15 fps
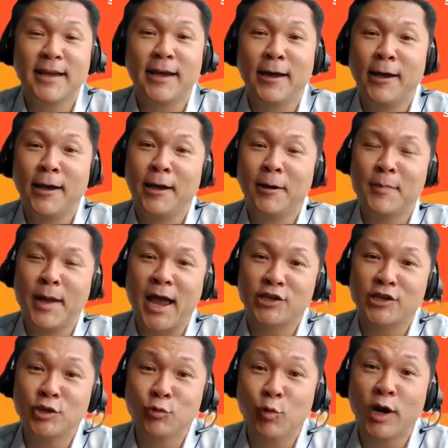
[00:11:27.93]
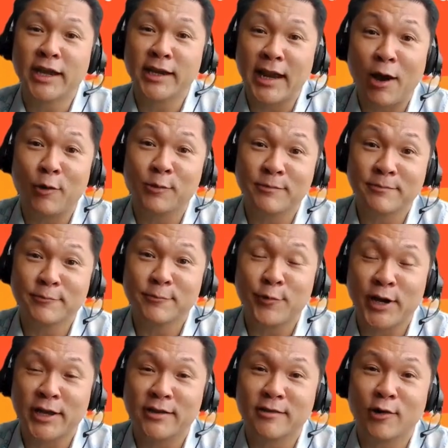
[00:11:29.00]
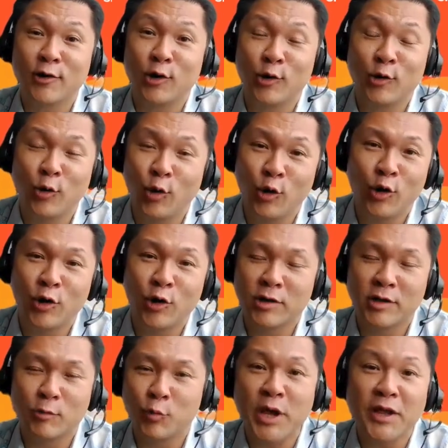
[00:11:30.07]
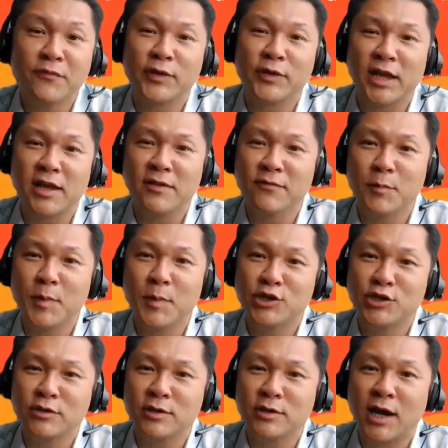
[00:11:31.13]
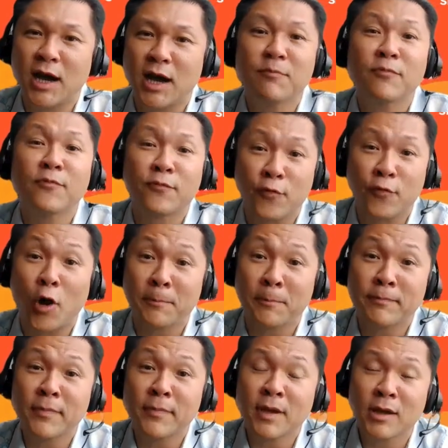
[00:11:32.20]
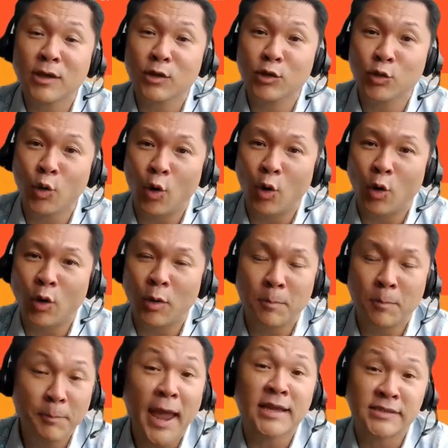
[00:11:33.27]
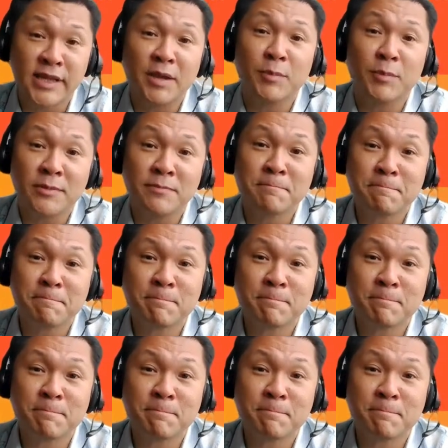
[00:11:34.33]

actually work it out, right? Or wait for that information to come from your bank statement.